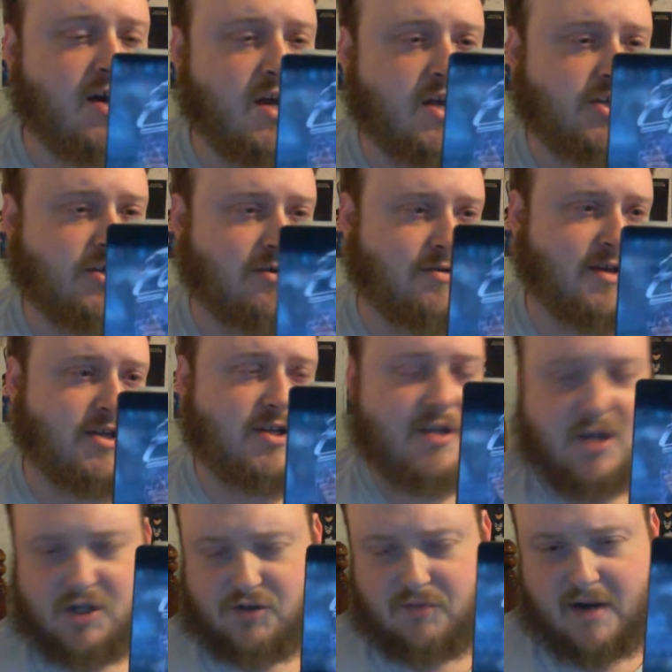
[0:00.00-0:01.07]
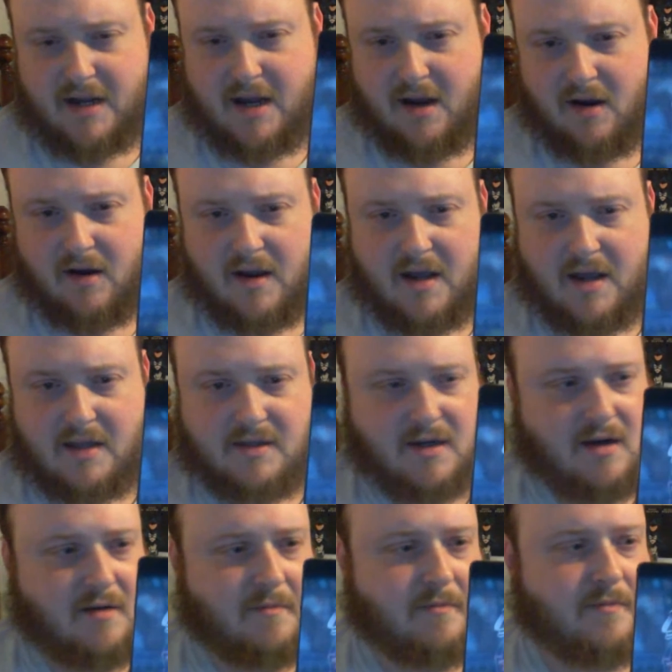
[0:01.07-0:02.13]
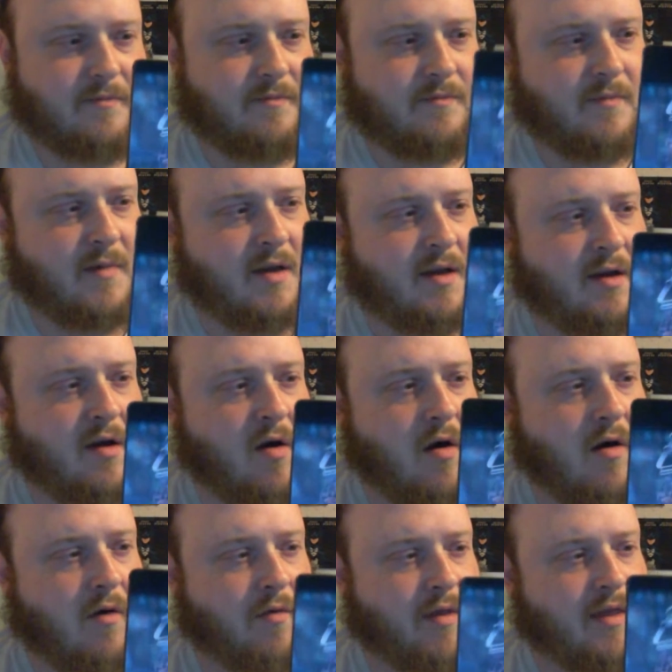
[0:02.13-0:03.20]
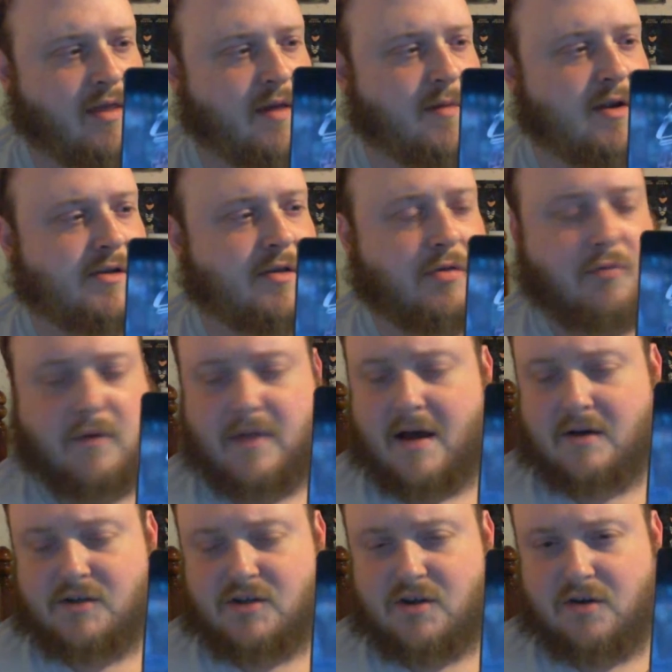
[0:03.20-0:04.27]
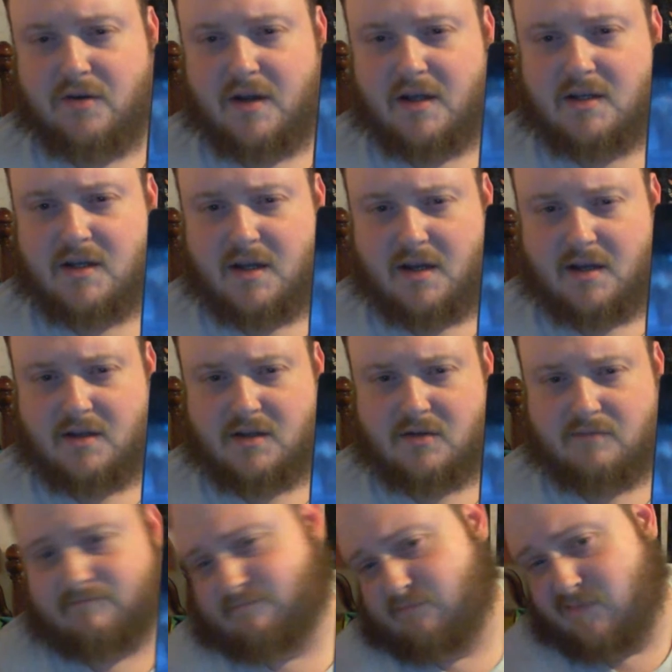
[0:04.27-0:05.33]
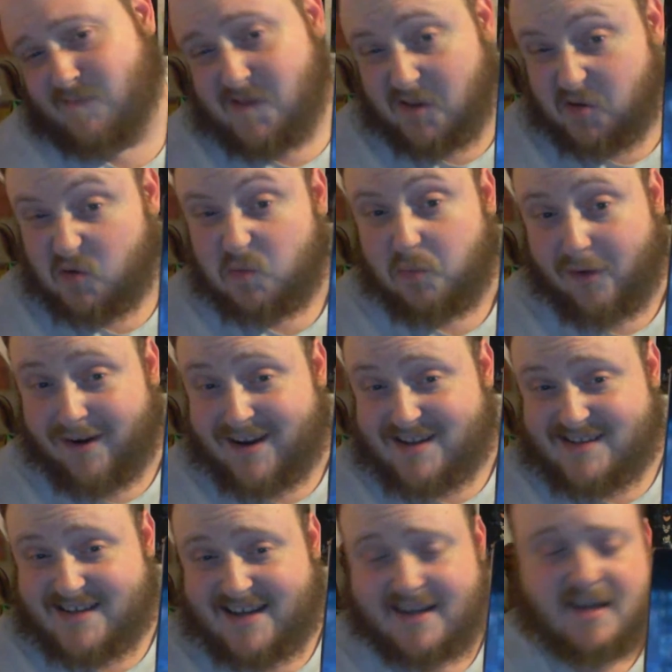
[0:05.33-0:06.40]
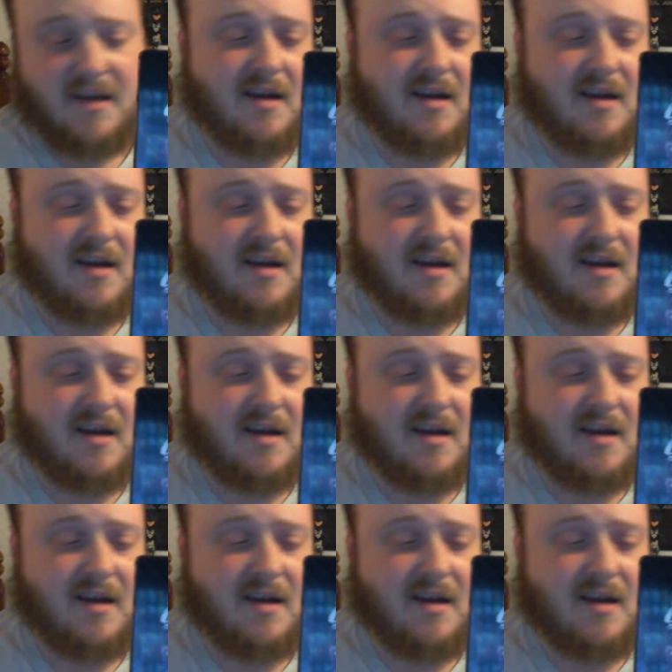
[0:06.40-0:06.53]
So this edition right here is only limited to 3,000 units, and it's a little pricey.